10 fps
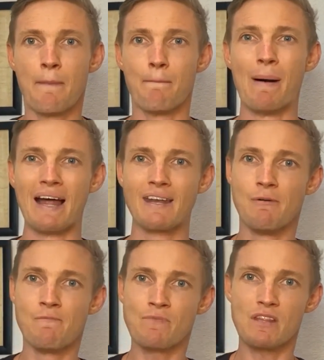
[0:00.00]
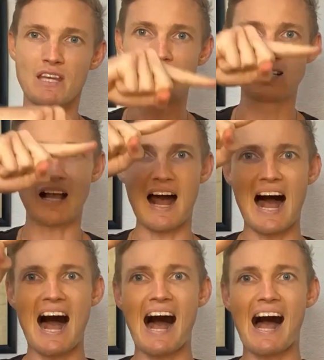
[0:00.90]
But these
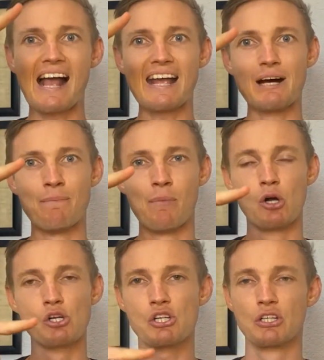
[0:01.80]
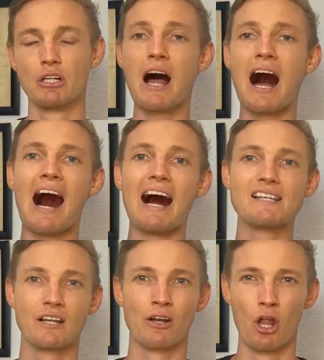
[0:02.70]
high emotional
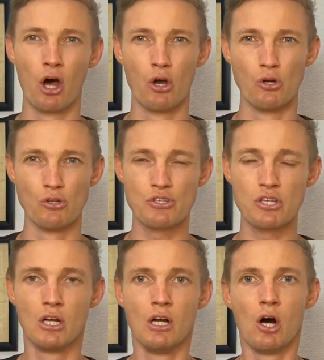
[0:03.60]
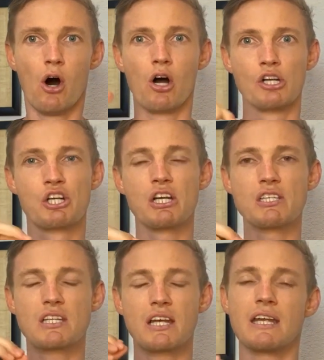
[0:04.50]
highs and lows are
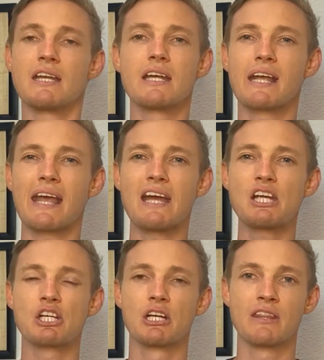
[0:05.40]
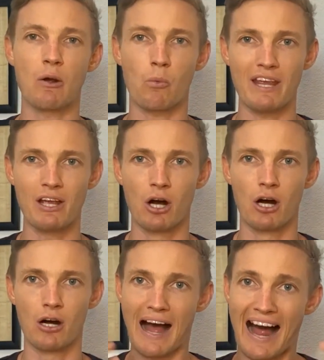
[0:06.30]
just an indication that we
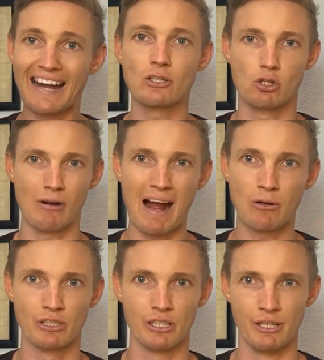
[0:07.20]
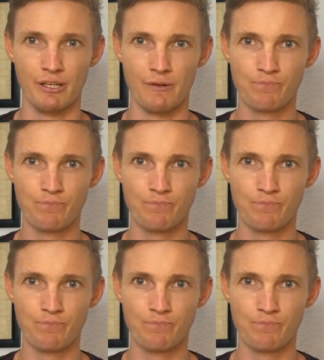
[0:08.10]
are ungrounded.